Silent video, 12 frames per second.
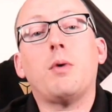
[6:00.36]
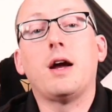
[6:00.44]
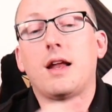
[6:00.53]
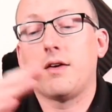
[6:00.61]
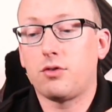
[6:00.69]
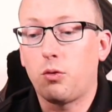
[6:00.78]

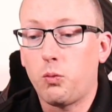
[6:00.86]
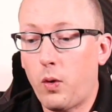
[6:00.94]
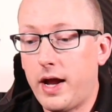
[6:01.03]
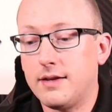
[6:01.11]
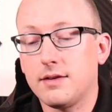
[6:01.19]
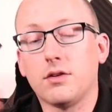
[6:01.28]
might have to
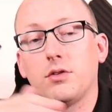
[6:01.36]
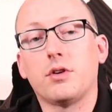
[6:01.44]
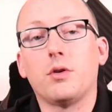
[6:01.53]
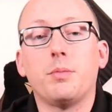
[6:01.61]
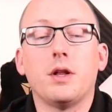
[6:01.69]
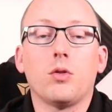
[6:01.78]
wait a
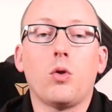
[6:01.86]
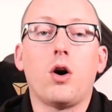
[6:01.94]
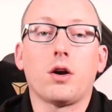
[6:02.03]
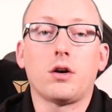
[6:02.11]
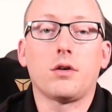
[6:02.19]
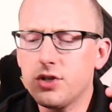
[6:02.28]
little bit
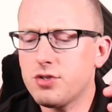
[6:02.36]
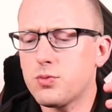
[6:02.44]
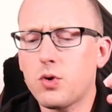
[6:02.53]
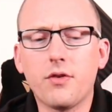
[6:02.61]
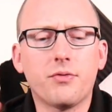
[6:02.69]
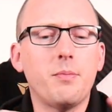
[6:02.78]
longer. Just
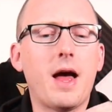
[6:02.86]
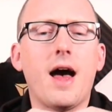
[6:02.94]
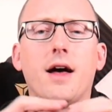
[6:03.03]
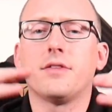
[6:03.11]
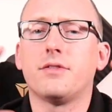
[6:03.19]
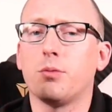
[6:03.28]
rough
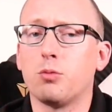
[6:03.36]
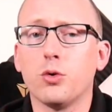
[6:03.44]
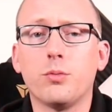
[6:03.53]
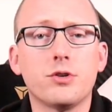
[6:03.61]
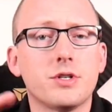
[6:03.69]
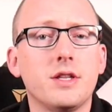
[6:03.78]
math, some
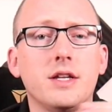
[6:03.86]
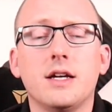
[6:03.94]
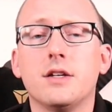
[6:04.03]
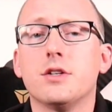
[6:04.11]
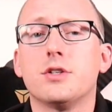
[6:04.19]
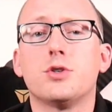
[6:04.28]
rumors in the
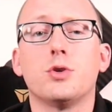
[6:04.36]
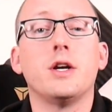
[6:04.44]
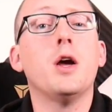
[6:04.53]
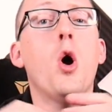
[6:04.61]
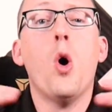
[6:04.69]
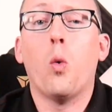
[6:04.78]

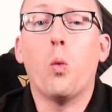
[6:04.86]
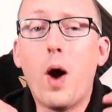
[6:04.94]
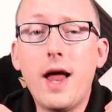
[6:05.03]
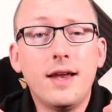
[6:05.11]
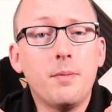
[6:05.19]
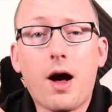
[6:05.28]
industry.
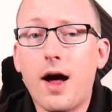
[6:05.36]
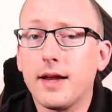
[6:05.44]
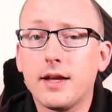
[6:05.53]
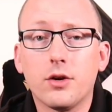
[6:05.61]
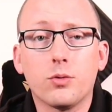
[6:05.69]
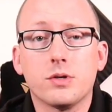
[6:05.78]
When am I
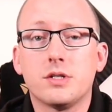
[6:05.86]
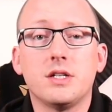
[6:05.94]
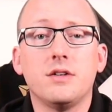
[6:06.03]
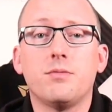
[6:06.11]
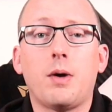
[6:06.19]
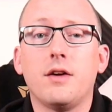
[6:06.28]
going to
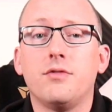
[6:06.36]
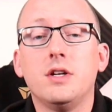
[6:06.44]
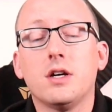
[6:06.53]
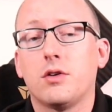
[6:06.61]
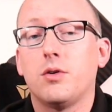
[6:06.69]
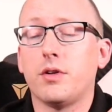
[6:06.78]
receive my
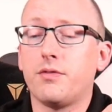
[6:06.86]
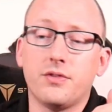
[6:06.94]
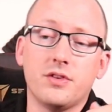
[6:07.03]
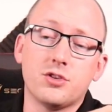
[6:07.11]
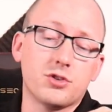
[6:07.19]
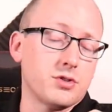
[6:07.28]
vehicle? If
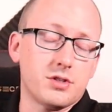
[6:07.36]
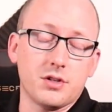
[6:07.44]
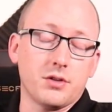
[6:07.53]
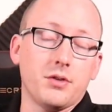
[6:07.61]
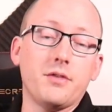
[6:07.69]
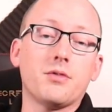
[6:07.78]
the
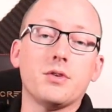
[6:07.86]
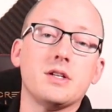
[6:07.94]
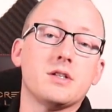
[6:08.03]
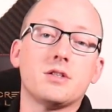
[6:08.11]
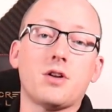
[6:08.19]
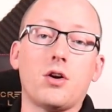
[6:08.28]

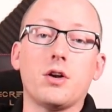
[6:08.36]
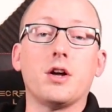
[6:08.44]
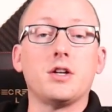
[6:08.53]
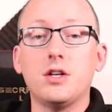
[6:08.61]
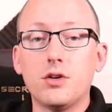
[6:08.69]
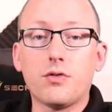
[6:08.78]
deliveries start
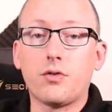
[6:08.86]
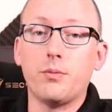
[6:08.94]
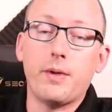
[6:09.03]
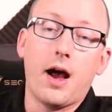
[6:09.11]
a year from